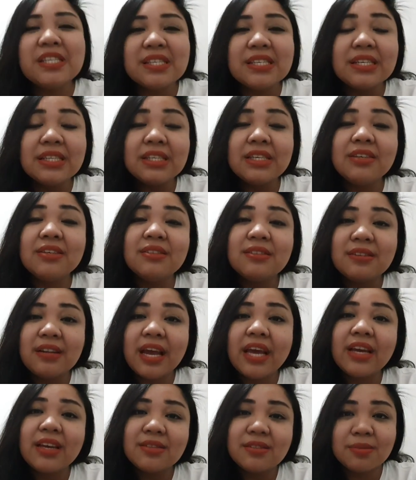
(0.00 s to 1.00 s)
please continue
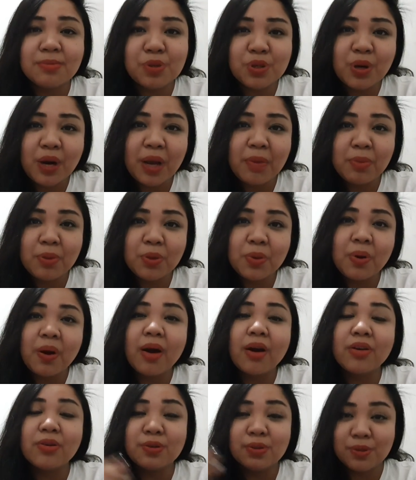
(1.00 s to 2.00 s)
to like and subscribe to
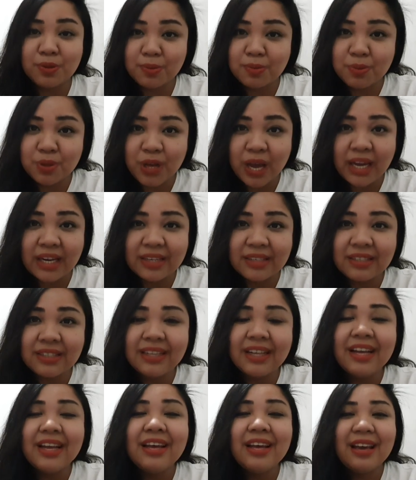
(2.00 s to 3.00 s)
our YouTube channel
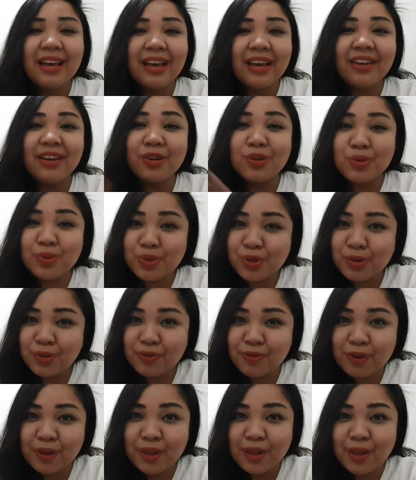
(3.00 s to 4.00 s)
and our
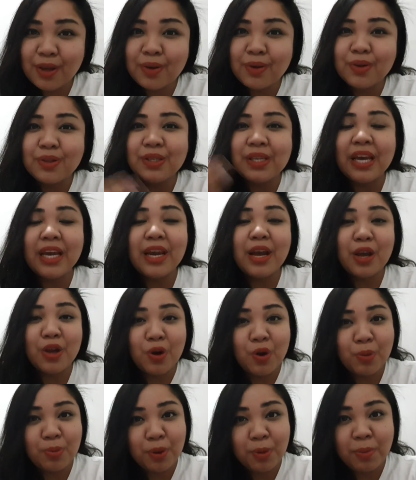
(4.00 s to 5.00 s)
YouTube videos, and
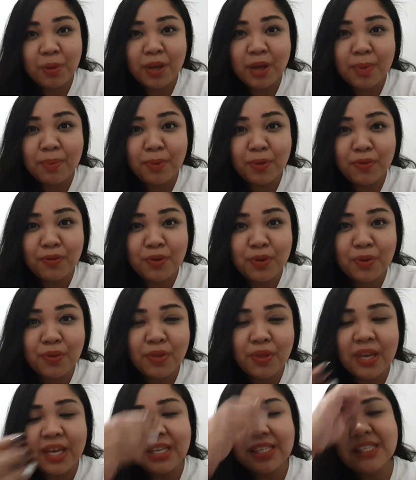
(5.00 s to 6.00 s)
I hope you pick up a few
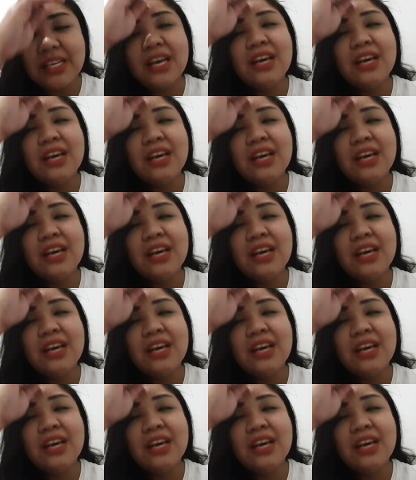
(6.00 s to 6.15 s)
things.